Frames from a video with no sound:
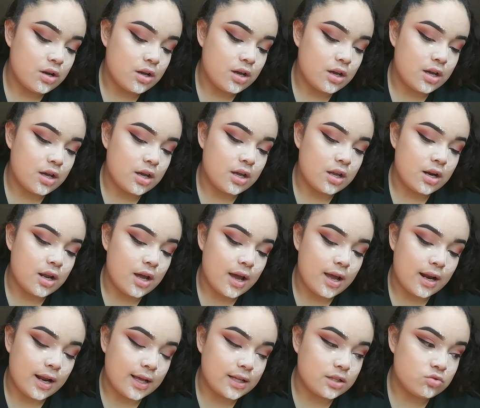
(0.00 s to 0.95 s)
And I
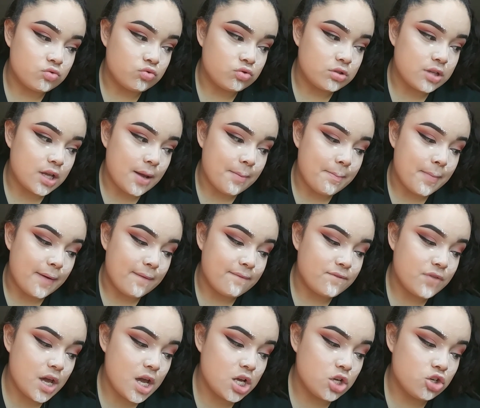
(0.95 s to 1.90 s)
like to set my
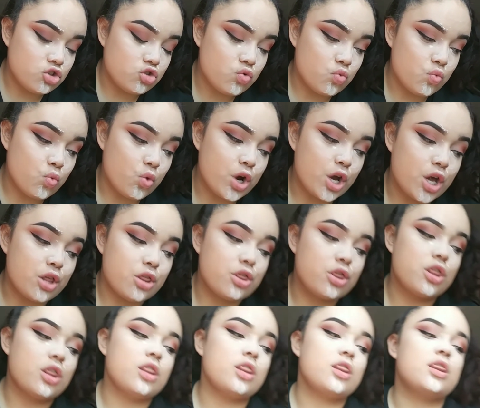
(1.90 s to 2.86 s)
face with
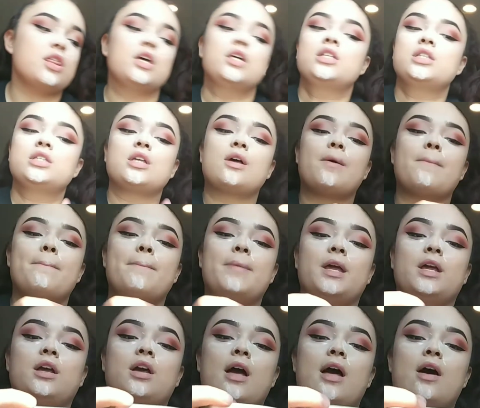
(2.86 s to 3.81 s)
this
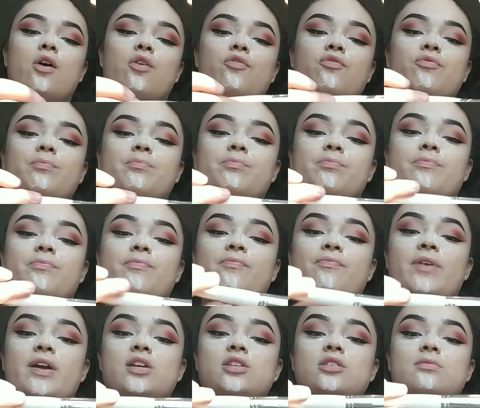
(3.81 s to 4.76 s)
big elf
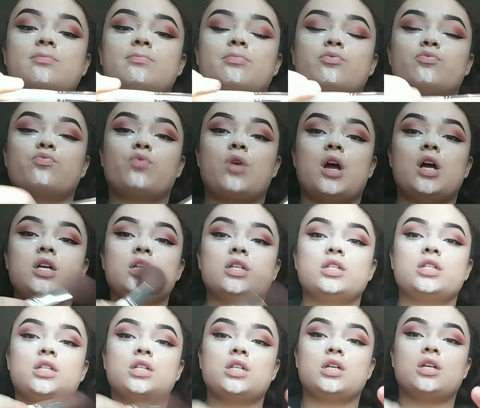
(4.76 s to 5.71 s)
face
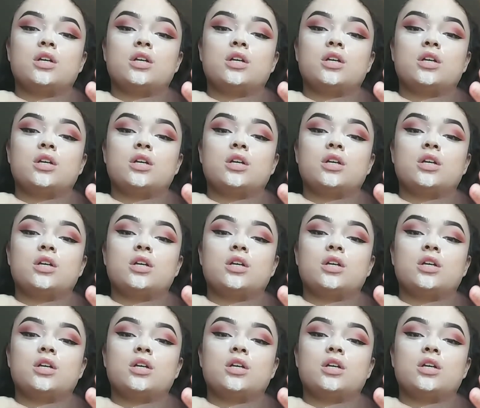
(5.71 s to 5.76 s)
brush.